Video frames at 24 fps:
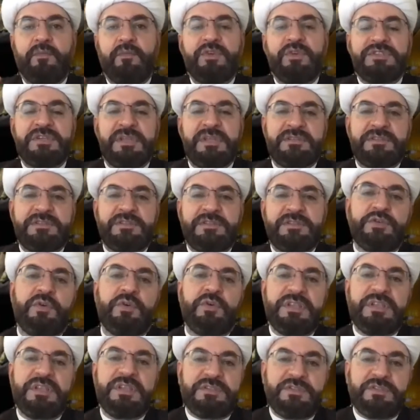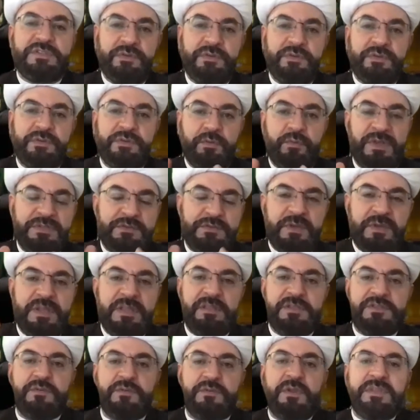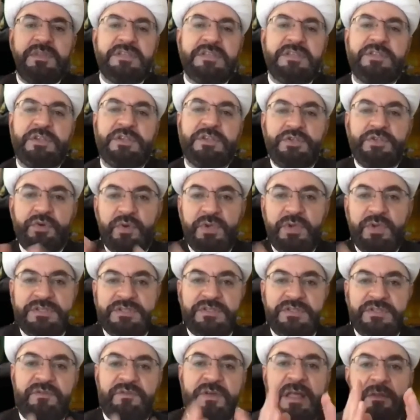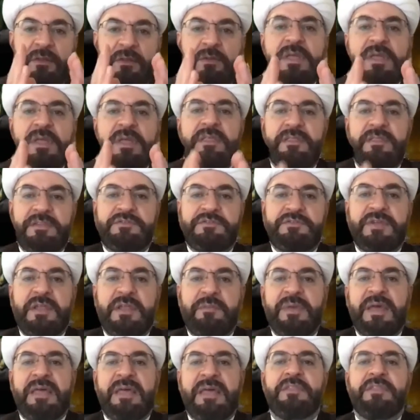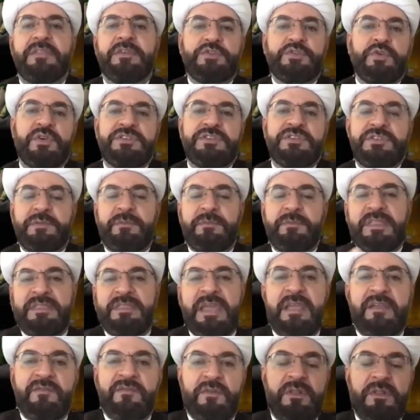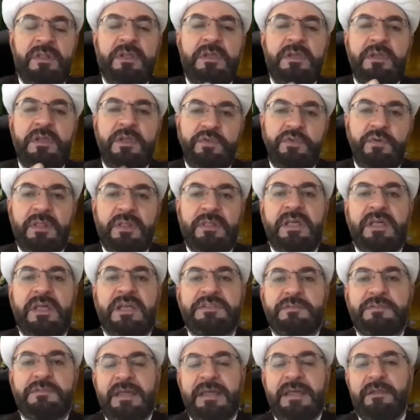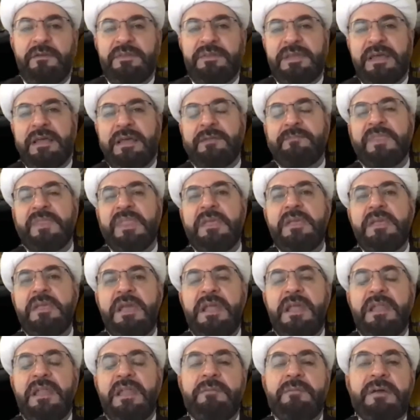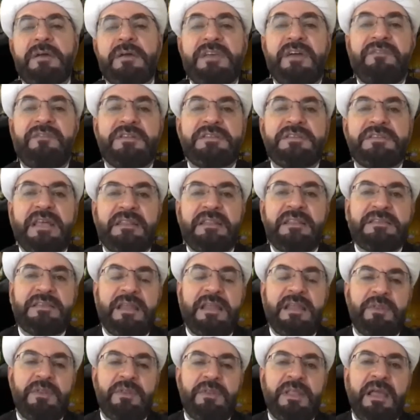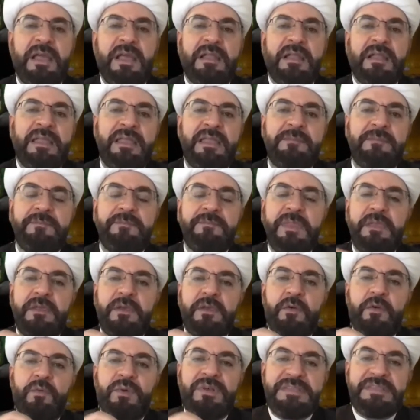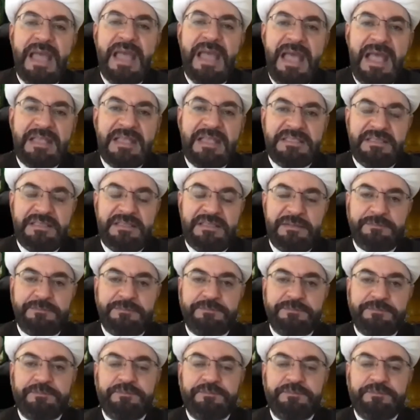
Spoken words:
Which is the choice to, once we're in this world, it's the choice to follow the straight path, the choice to be thankful to Allah subhanahu wa ta'ala. Was asked